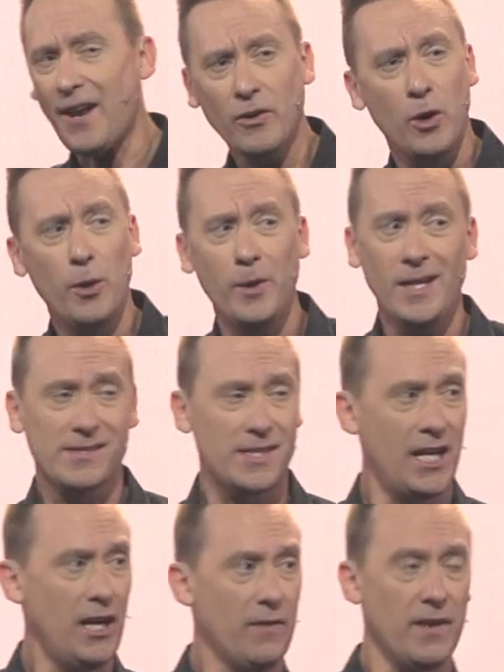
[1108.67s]
don't know who needs to
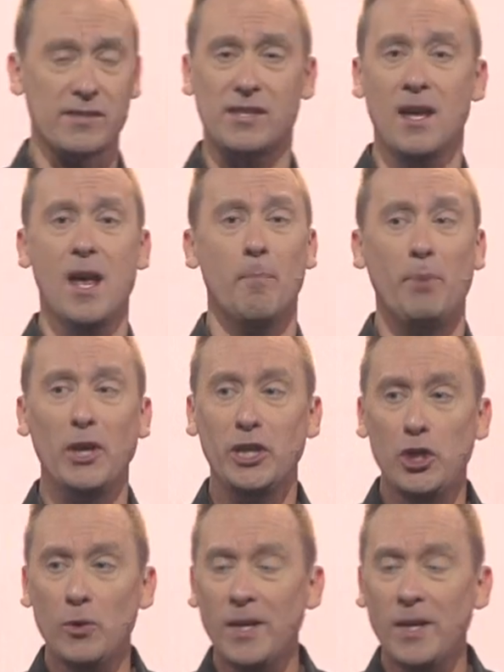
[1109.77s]
hear this, but you